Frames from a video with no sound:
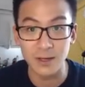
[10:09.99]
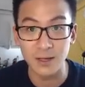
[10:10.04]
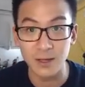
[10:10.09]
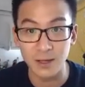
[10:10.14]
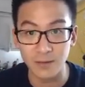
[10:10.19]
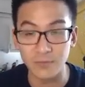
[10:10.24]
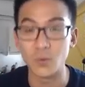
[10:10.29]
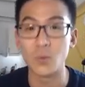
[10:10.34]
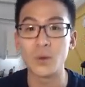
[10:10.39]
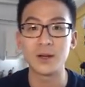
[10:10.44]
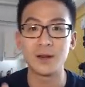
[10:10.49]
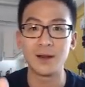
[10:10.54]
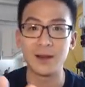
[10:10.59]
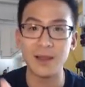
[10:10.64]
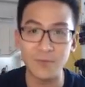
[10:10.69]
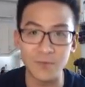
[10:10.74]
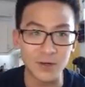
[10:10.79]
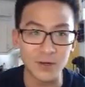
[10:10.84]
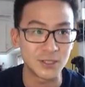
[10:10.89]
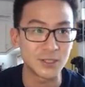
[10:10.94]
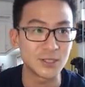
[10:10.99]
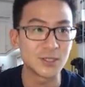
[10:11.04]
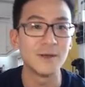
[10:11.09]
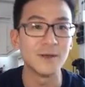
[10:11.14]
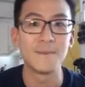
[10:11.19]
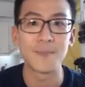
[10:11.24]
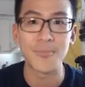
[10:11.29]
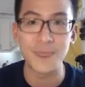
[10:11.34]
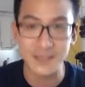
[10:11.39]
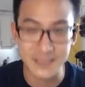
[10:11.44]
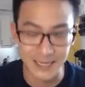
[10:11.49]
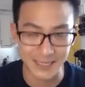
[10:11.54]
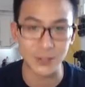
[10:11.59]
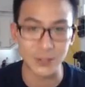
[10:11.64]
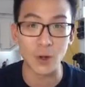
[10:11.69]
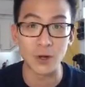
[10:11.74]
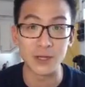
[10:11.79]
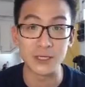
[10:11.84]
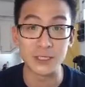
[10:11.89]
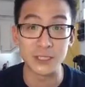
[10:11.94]
if you want to leverage
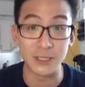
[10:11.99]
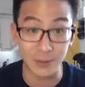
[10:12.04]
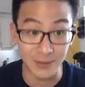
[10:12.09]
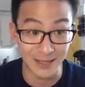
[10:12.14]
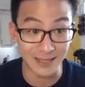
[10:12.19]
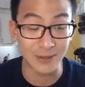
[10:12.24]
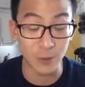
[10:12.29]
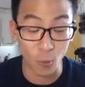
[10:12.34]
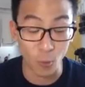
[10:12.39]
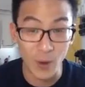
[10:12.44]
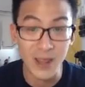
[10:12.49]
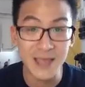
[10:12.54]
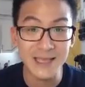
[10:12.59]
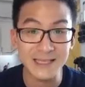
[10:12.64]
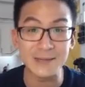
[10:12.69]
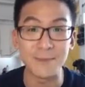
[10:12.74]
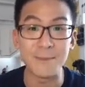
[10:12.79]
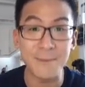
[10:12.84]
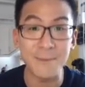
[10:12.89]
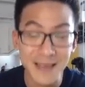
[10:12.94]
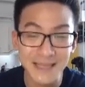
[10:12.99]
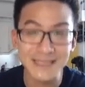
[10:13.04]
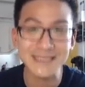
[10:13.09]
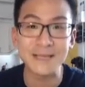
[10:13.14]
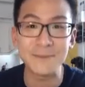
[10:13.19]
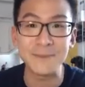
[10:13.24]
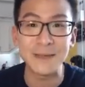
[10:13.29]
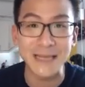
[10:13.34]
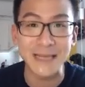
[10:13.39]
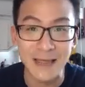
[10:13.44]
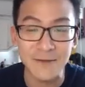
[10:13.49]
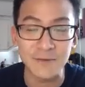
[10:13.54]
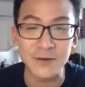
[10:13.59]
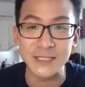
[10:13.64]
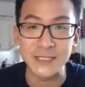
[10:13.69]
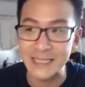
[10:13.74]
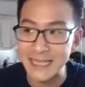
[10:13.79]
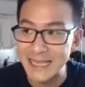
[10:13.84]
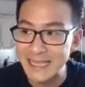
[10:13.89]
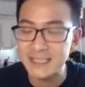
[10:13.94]
technology, like the way it's meant to be leveraged,
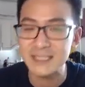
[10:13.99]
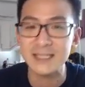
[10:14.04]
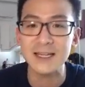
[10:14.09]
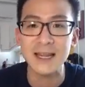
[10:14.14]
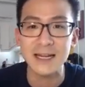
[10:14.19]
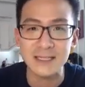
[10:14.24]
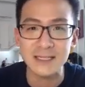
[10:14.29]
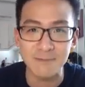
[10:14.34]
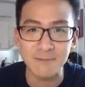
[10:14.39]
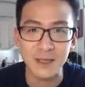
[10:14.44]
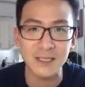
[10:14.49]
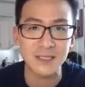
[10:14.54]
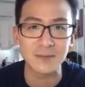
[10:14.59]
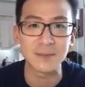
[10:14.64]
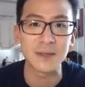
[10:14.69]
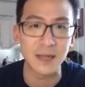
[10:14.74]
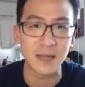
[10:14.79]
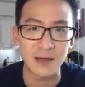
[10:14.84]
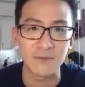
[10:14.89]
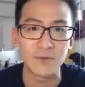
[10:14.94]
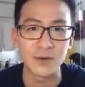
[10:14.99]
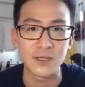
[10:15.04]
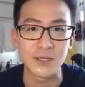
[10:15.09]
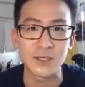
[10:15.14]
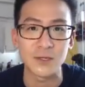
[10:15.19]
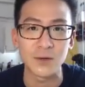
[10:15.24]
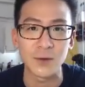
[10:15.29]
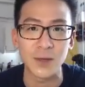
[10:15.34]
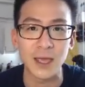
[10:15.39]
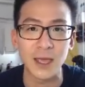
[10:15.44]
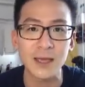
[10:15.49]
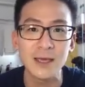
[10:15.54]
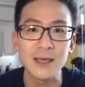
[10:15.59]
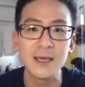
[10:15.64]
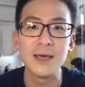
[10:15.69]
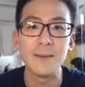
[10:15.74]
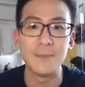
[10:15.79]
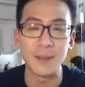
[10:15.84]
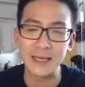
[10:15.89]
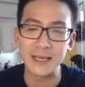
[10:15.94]
the internet is meant to be leveraged, okay?
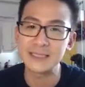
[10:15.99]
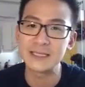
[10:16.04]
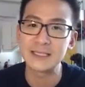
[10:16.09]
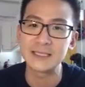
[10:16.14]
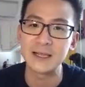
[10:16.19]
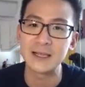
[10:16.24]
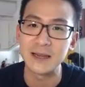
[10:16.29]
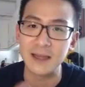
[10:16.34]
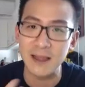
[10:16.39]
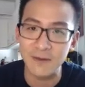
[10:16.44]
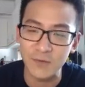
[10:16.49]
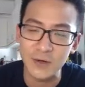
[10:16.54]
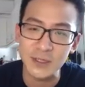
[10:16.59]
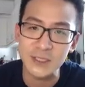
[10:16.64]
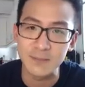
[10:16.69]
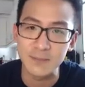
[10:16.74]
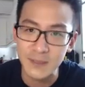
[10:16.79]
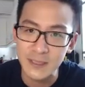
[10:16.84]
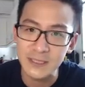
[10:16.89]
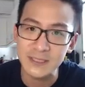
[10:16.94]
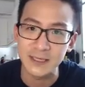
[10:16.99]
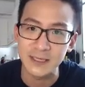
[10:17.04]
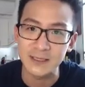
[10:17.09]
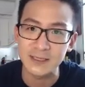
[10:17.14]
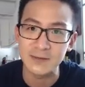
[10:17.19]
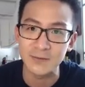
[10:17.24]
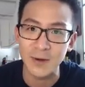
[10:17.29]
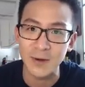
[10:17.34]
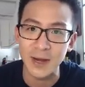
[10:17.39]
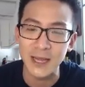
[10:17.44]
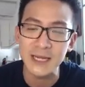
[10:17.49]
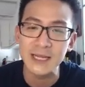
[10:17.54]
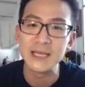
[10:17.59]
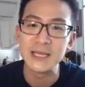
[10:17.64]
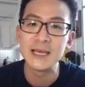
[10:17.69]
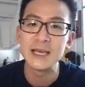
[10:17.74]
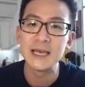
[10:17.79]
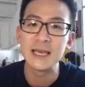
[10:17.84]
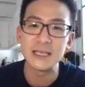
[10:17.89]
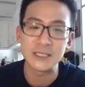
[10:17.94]
Because it's a leveraged business, right?
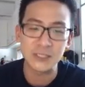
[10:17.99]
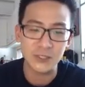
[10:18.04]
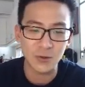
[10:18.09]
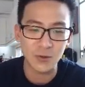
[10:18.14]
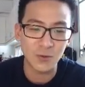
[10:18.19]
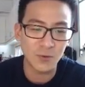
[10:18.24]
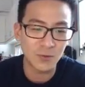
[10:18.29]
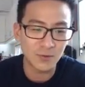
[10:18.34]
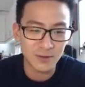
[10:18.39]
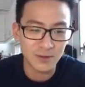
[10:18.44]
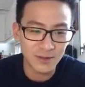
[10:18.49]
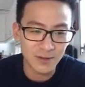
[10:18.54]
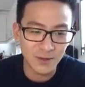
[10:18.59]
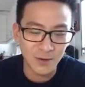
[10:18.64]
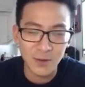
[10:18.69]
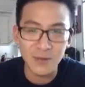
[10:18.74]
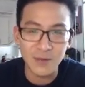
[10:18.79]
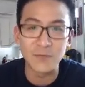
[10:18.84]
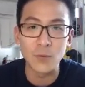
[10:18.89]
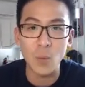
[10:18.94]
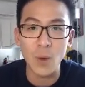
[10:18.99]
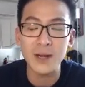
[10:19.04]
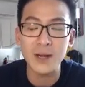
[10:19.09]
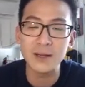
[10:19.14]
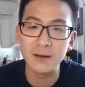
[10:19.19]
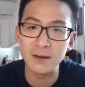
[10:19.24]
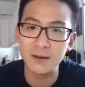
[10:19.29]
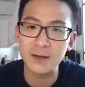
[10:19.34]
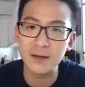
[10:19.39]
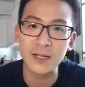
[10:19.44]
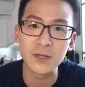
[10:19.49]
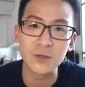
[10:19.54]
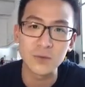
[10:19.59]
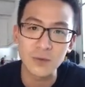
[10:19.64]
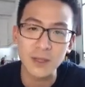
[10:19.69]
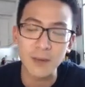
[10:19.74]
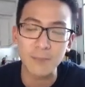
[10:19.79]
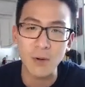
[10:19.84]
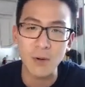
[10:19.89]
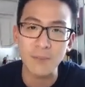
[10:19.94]
So, you know, if you want to learn how to do
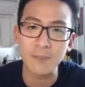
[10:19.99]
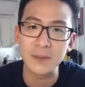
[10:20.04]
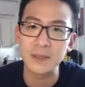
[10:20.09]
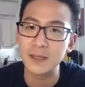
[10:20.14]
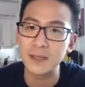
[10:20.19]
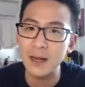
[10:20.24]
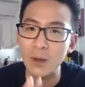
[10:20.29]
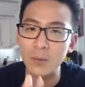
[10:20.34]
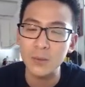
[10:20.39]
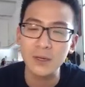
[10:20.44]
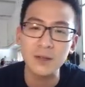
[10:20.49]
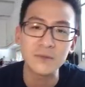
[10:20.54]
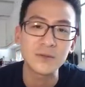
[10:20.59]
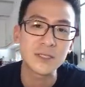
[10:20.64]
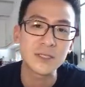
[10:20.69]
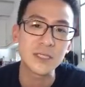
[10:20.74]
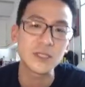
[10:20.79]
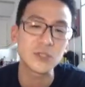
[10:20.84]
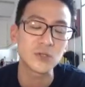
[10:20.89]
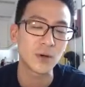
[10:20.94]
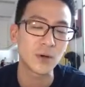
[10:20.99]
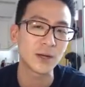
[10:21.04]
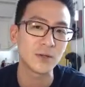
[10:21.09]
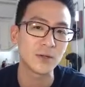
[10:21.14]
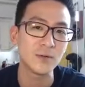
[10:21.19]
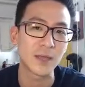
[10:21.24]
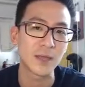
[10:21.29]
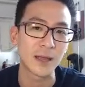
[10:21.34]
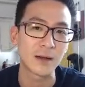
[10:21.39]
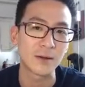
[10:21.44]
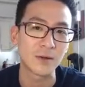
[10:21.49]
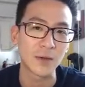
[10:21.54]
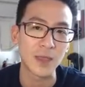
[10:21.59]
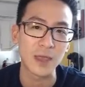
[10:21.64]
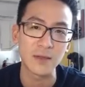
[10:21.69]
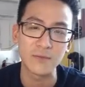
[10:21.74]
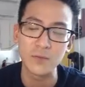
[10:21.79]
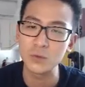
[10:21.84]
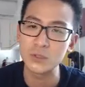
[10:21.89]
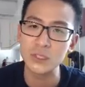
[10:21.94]
that properly, then I would love to teach you how to do that, okay?
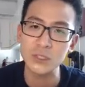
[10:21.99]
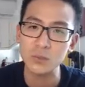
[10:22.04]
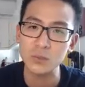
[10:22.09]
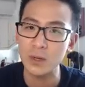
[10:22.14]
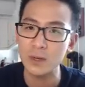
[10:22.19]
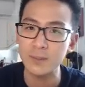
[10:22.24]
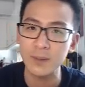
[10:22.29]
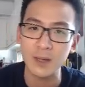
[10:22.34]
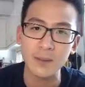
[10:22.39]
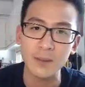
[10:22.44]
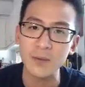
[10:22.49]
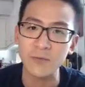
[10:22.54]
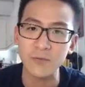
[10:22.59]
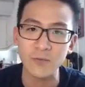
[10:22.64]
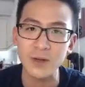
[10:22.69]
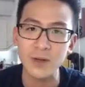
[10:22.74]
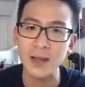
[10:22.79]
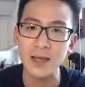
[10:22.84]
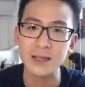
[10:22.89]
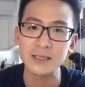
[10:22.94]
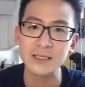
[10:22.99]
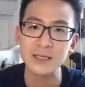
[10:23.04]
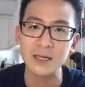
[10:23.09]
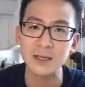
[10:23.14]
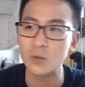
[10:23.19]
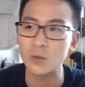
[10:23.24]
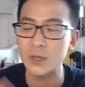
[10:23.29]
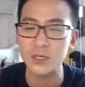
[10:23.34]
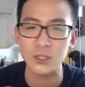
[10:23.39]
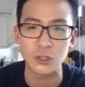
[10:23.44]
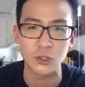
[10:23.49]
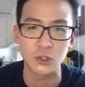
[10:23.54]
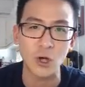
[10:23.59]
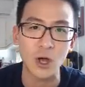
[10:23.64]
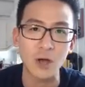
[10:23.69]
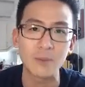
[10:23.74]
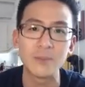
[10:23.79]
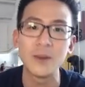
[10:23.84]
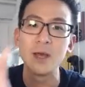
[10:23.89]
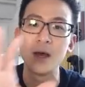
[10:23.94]
If you just want to become a freelancer and you want a
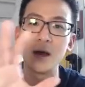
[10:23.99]
job